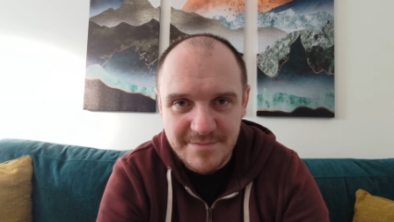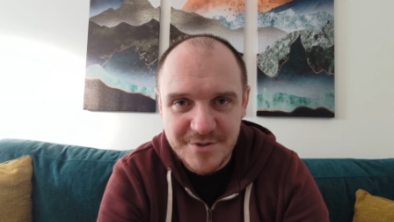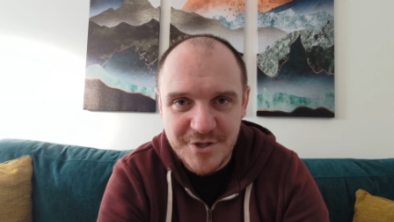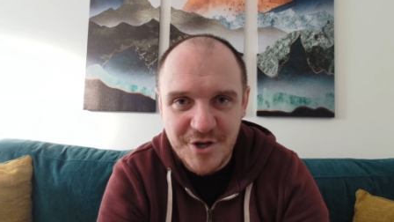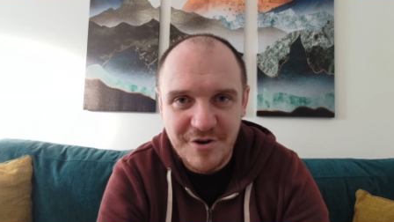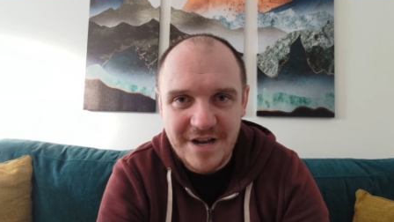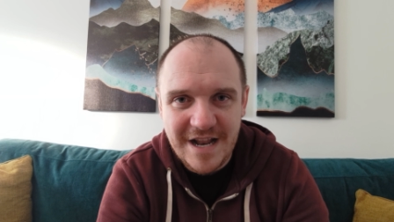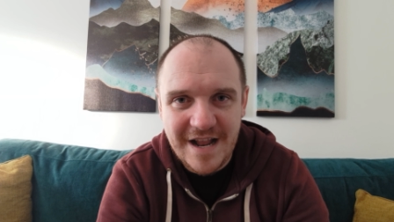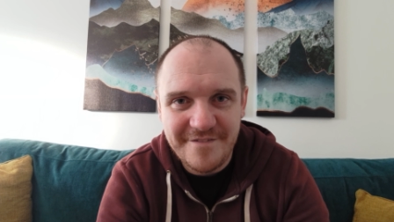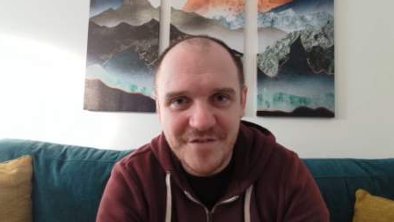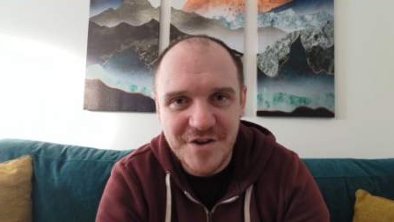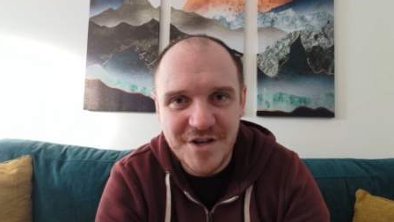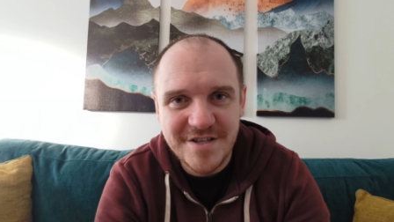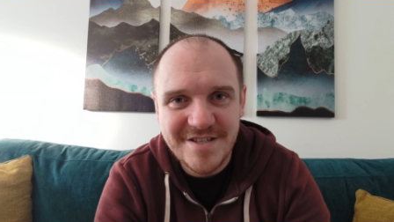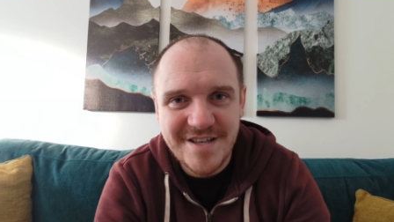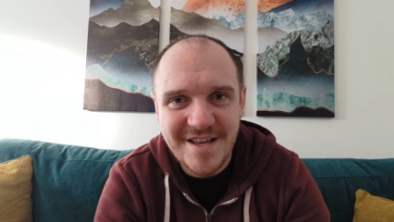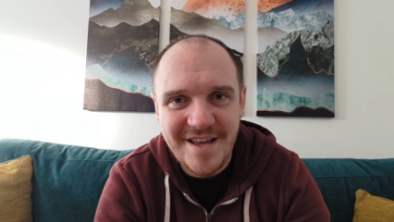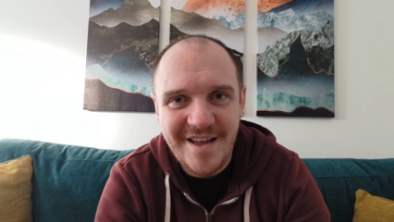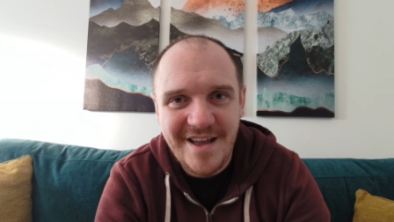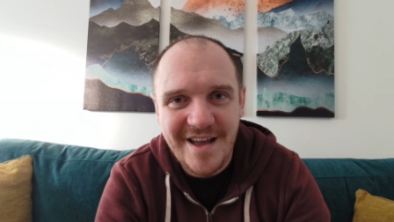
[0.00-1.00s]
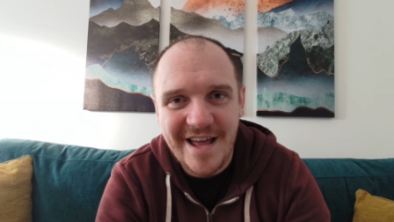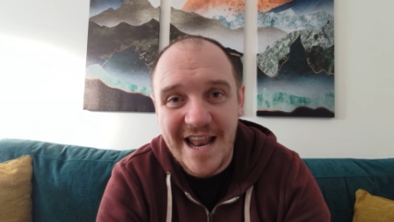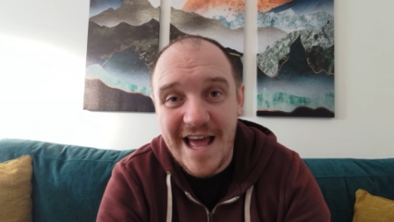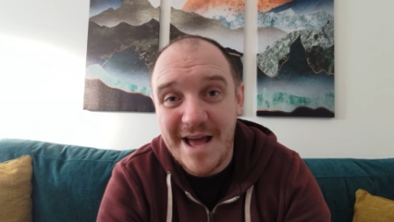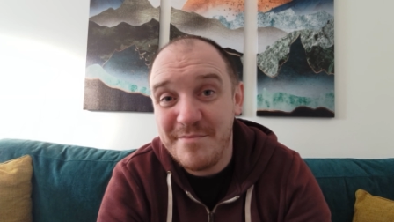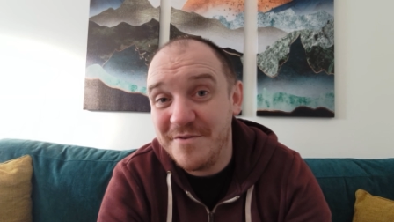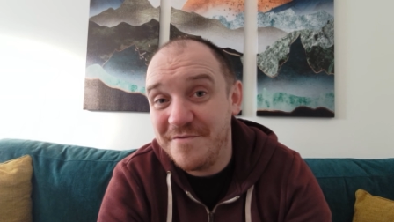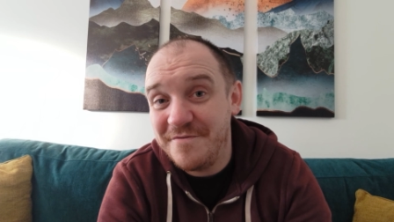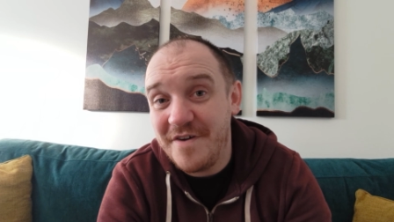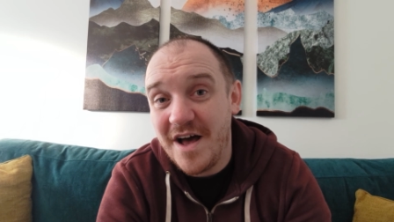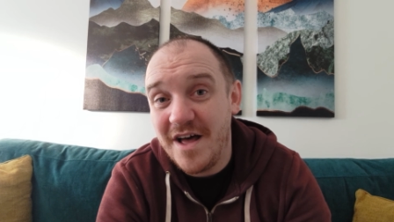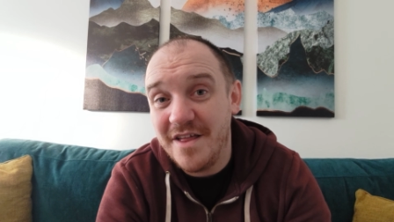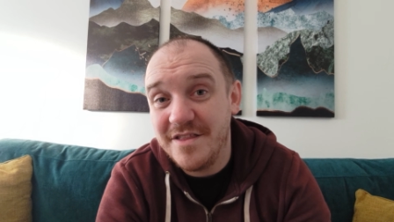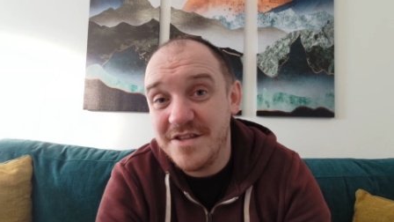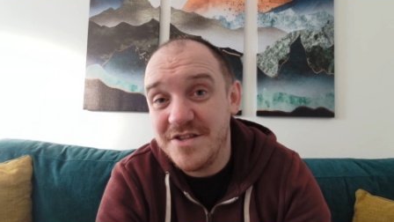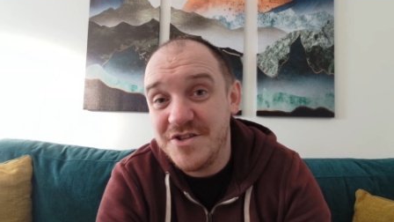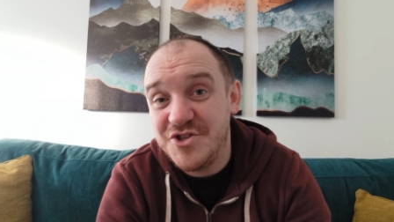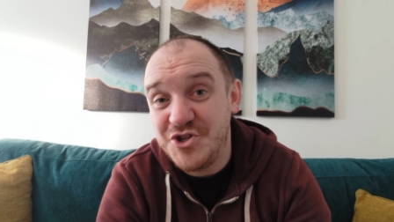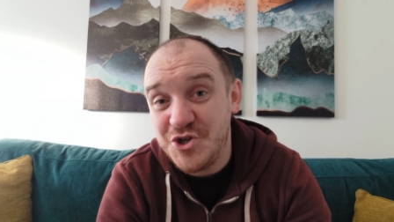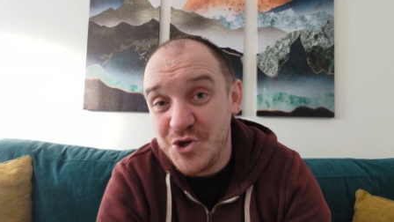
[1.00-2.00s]
name's Neurodiversity and I'm a
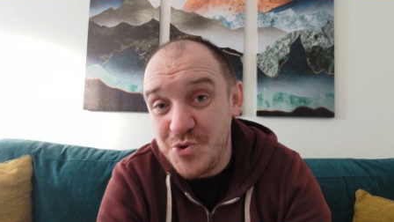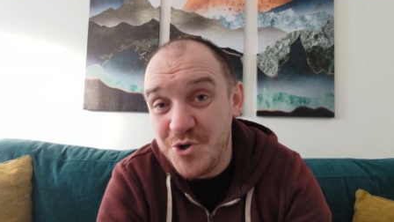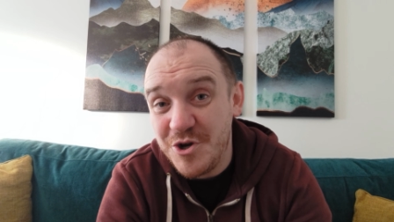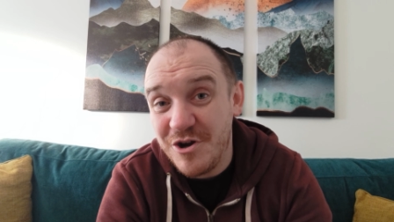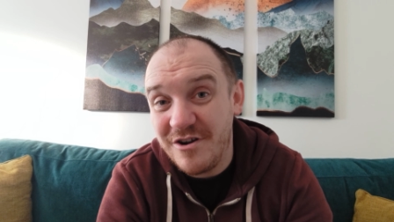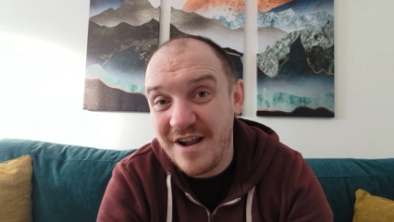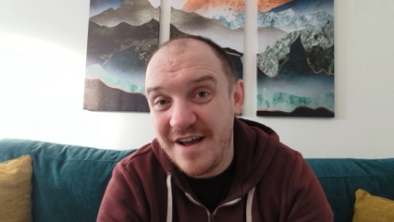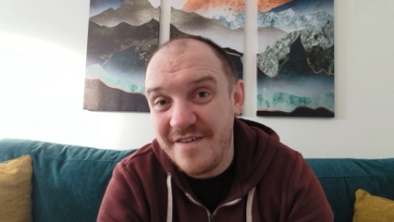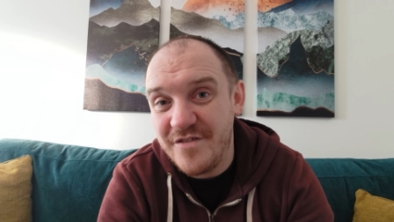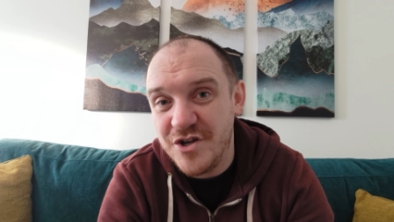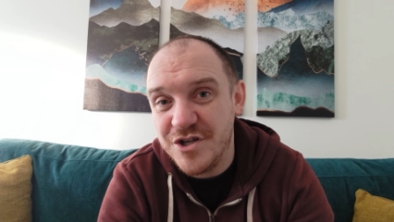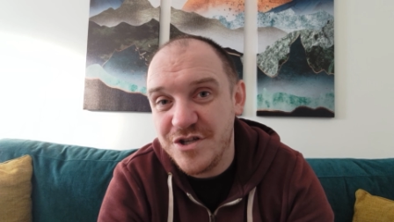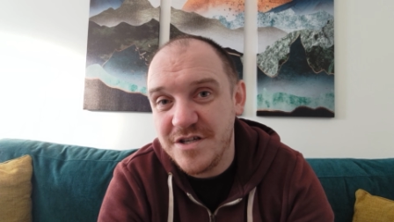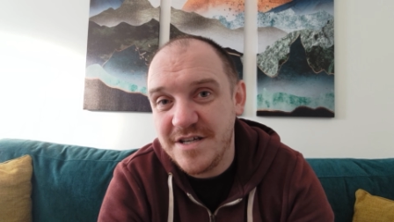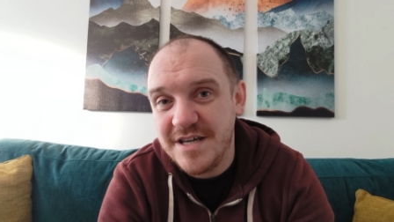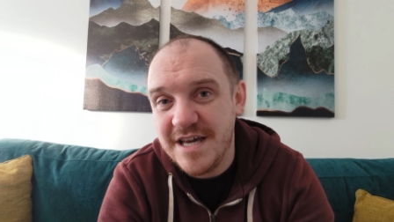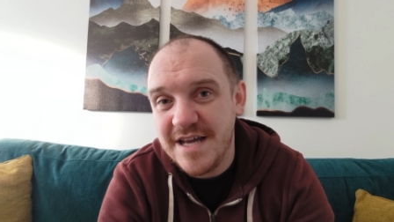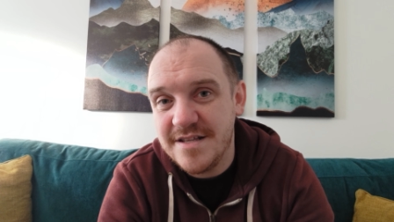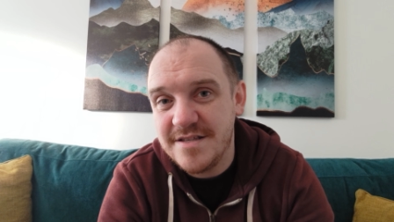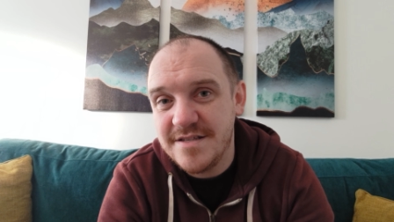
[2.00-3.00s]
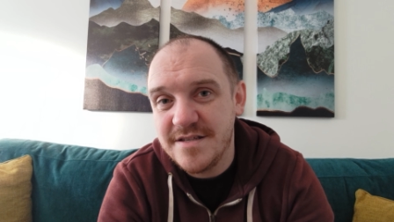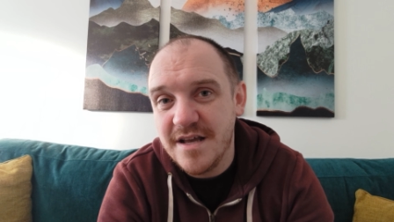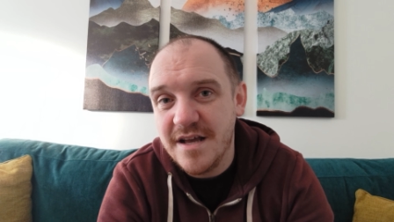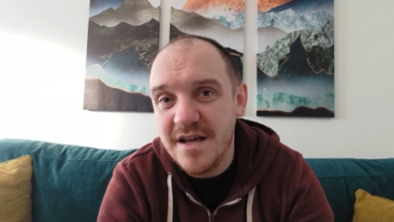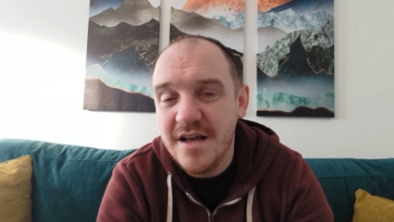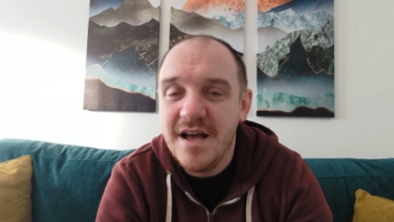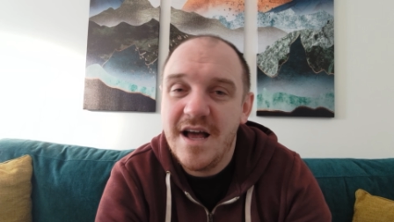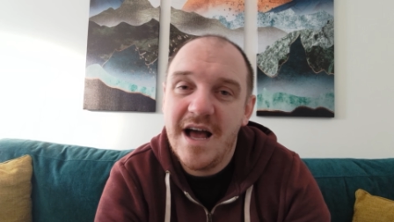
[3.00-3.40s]
father to two neurodivergent kids.